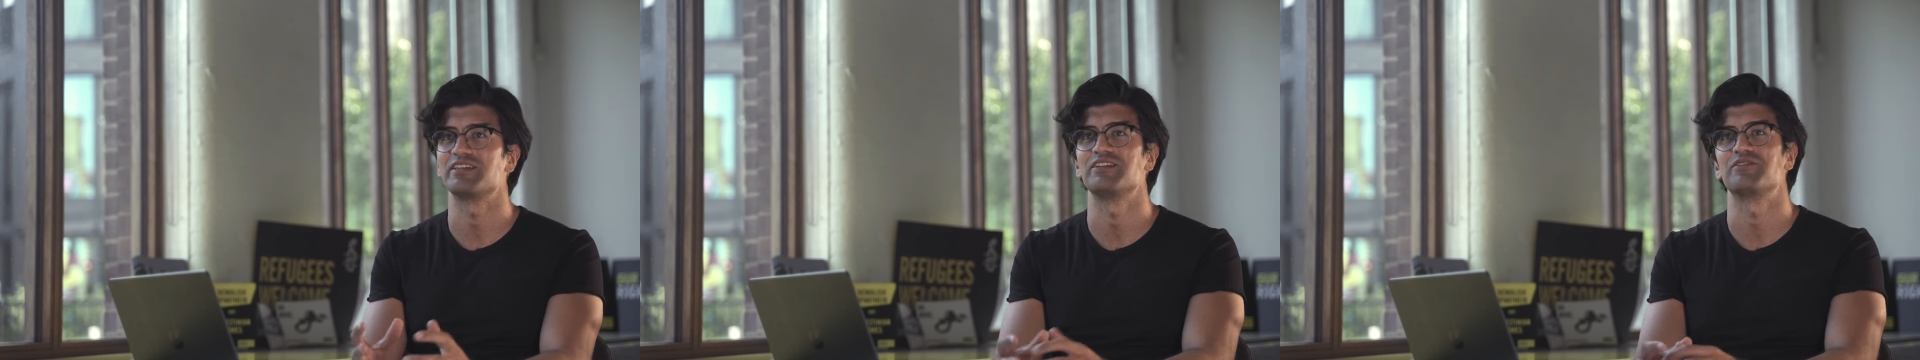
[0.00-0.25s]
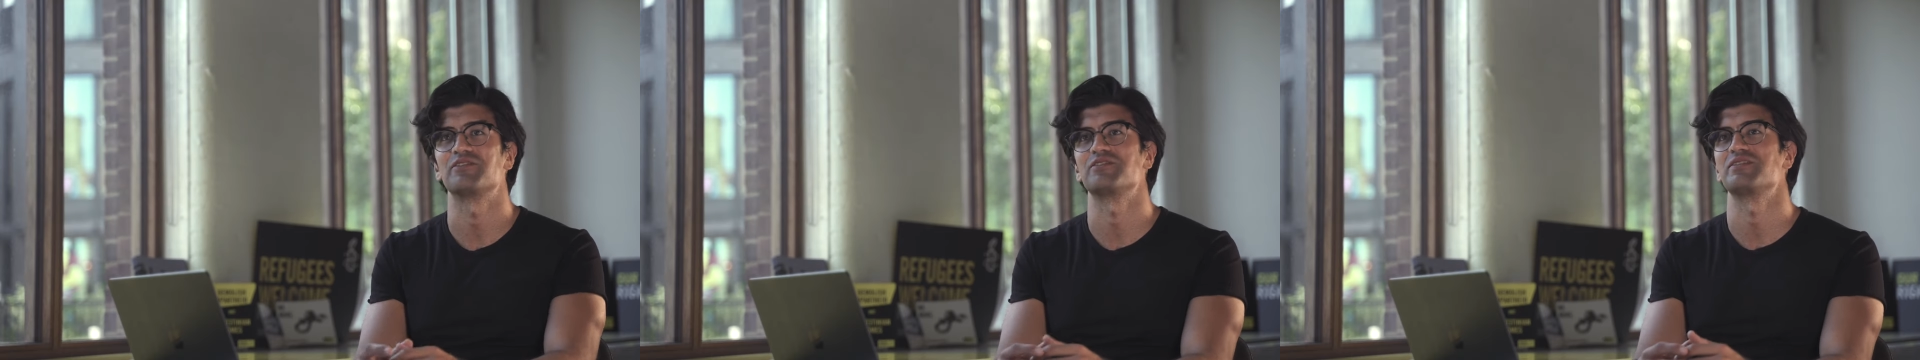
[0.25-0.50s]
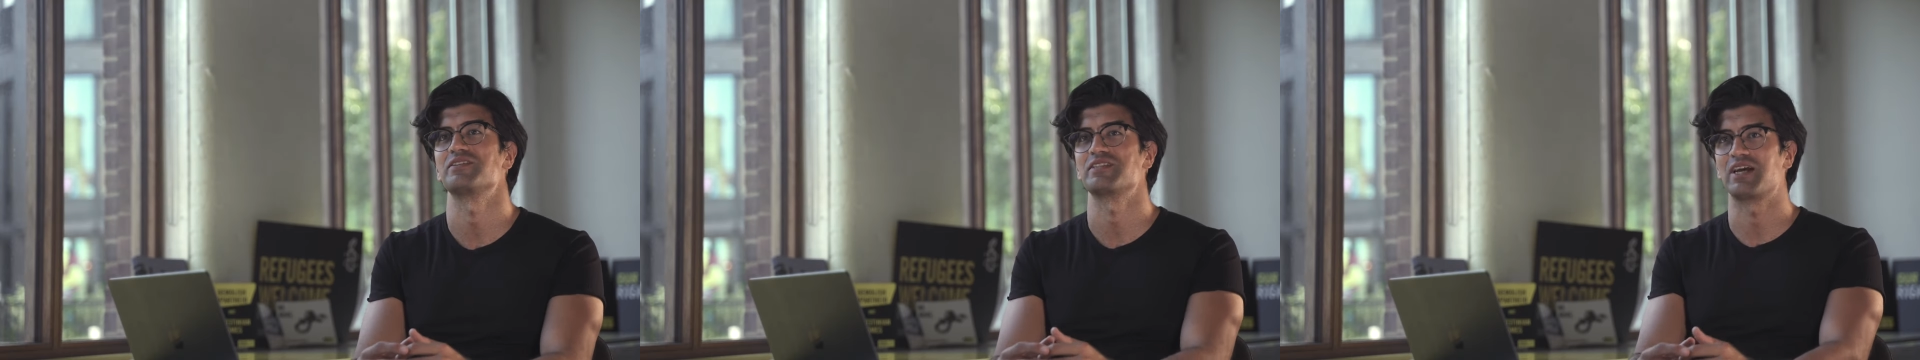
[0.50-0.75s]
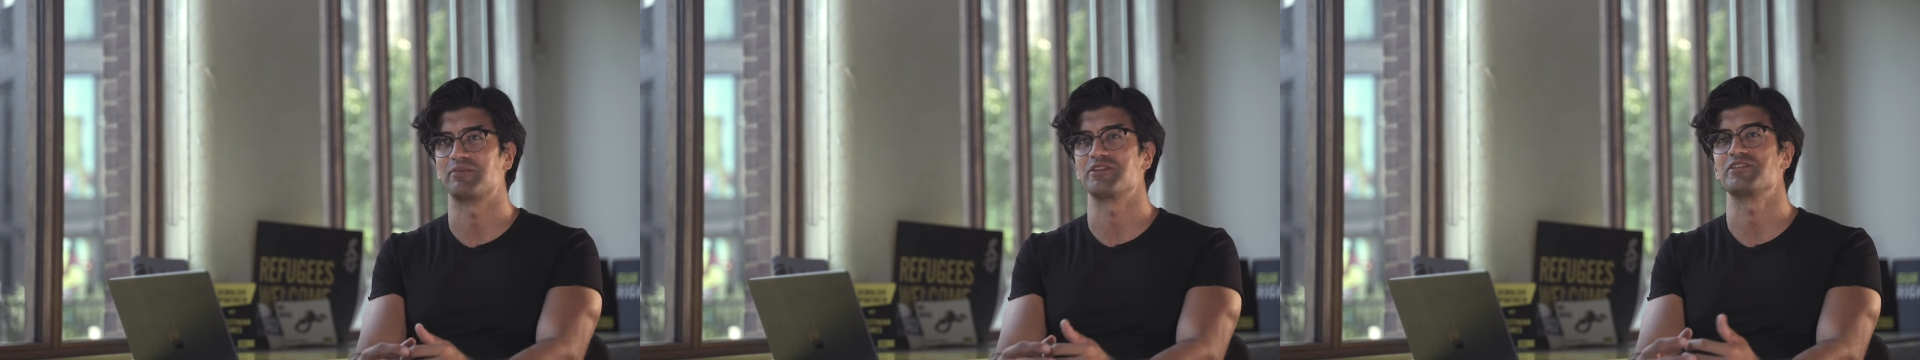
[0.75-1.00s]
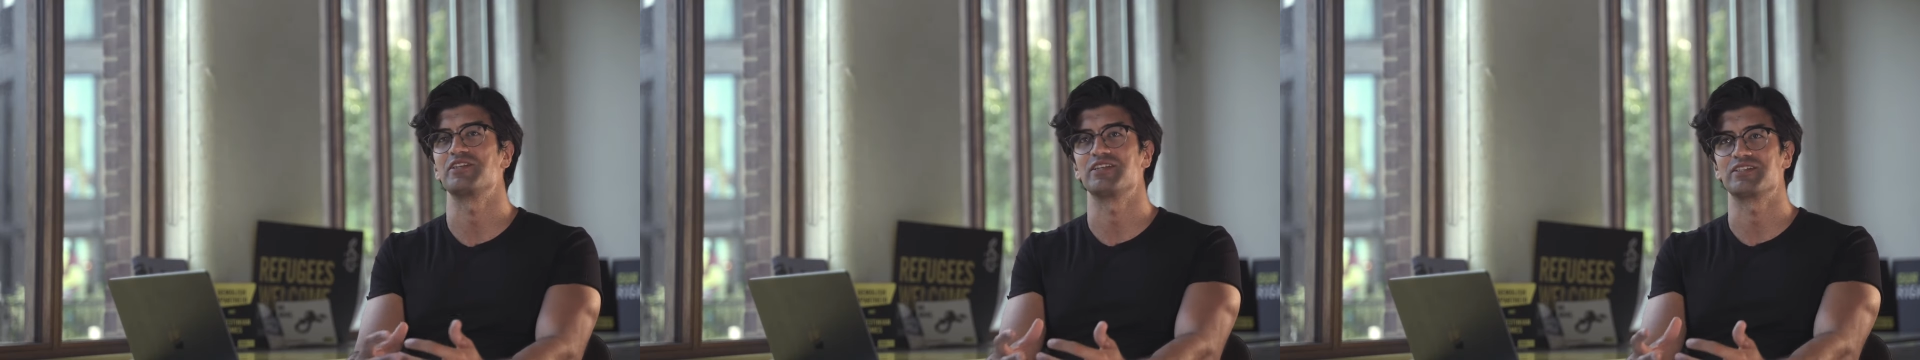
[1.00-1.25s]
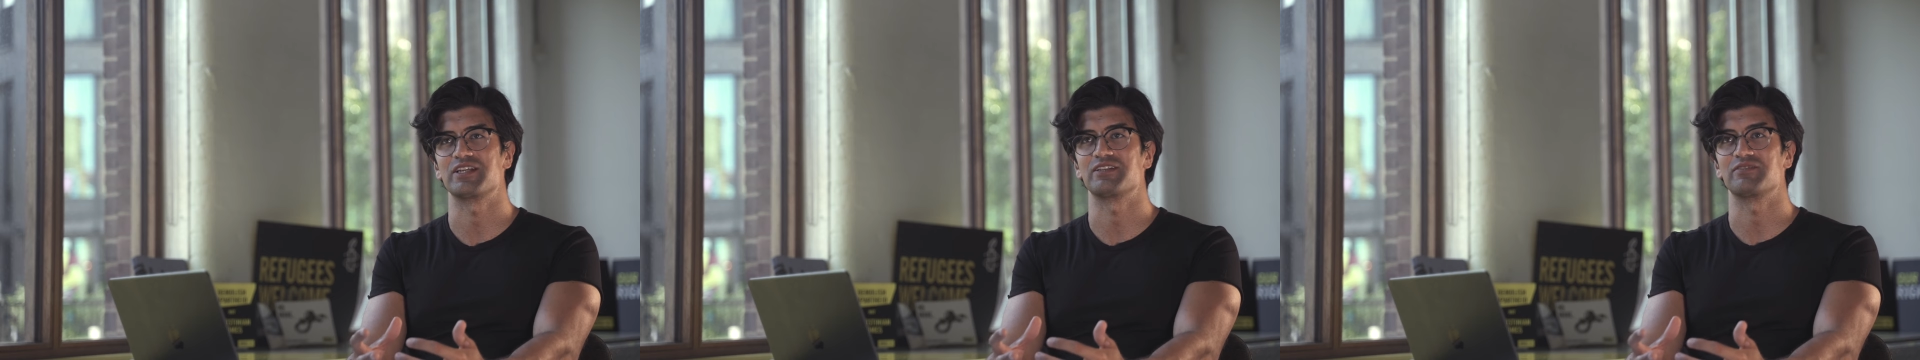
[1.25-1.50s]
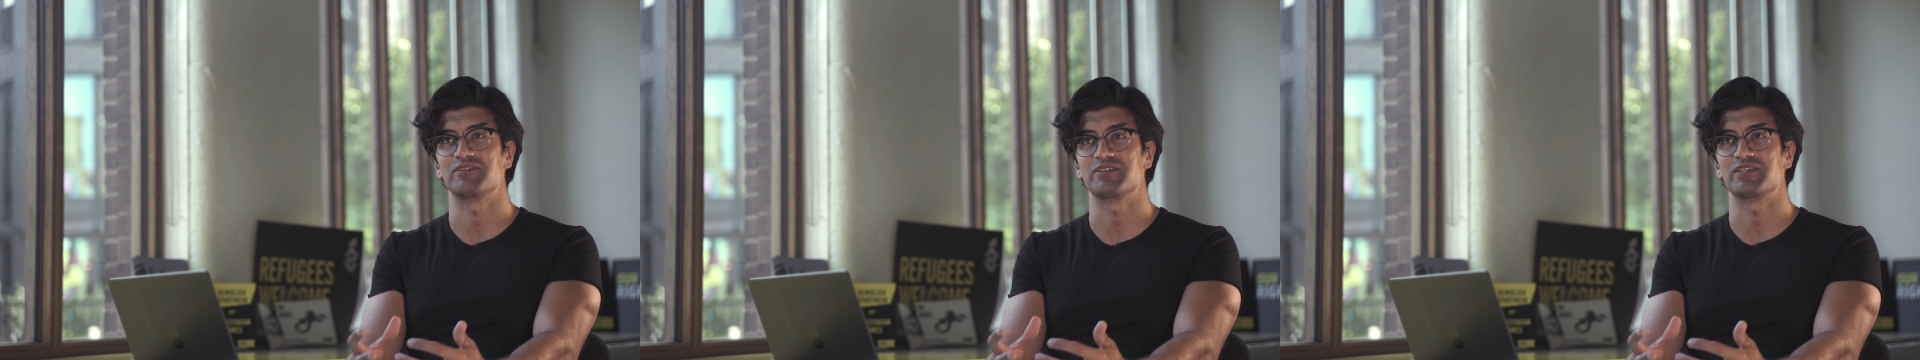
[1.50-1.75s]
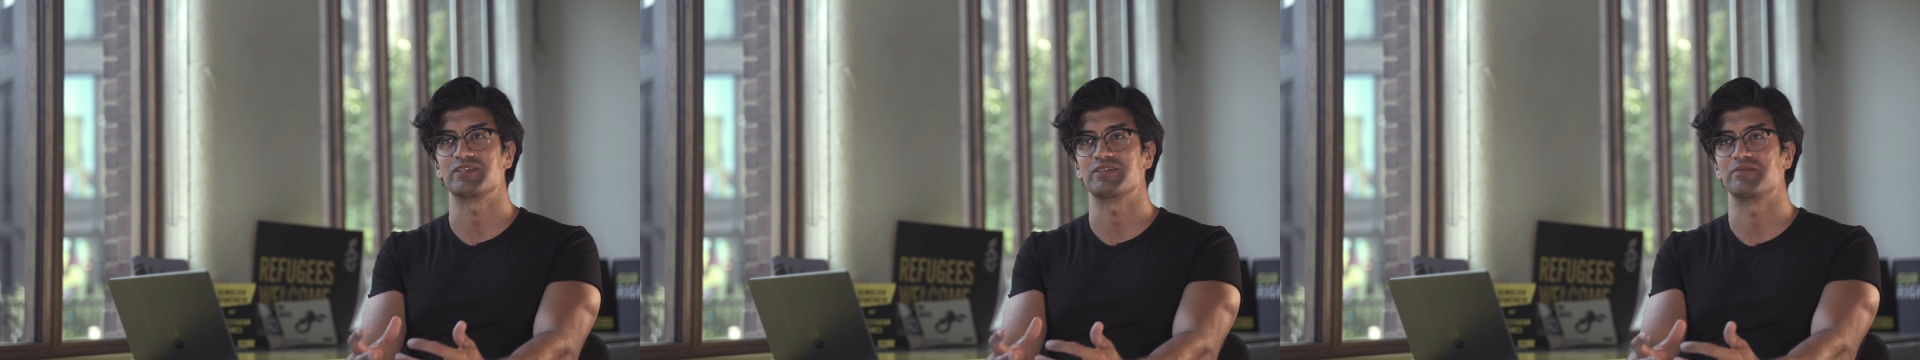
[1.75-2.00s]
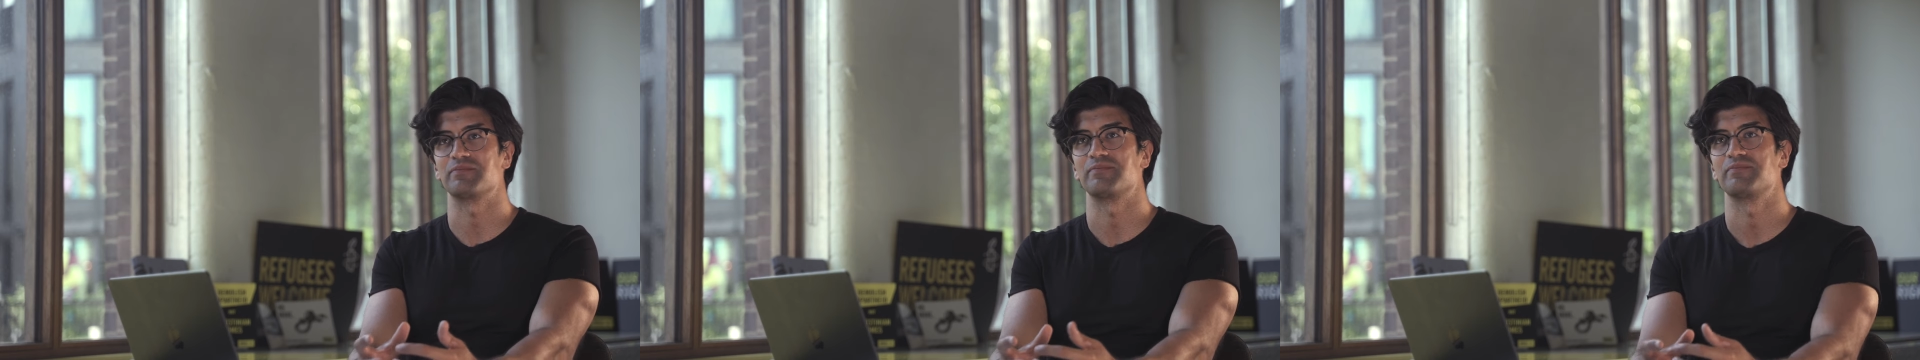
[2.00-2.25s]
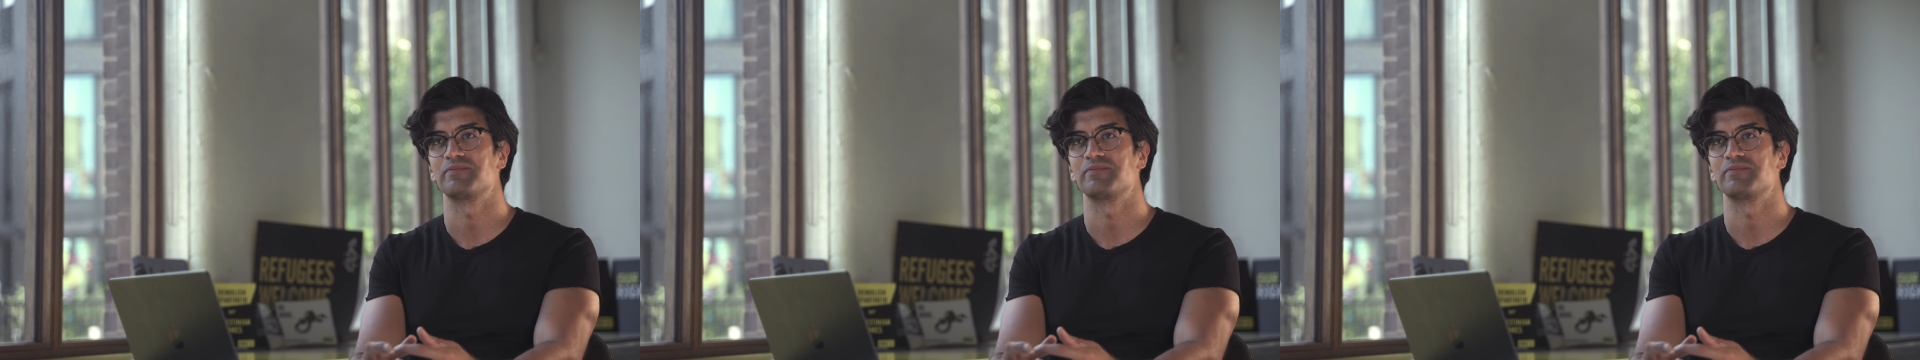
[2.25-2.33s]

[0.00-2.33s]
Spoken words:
in order to establish the extent of the system.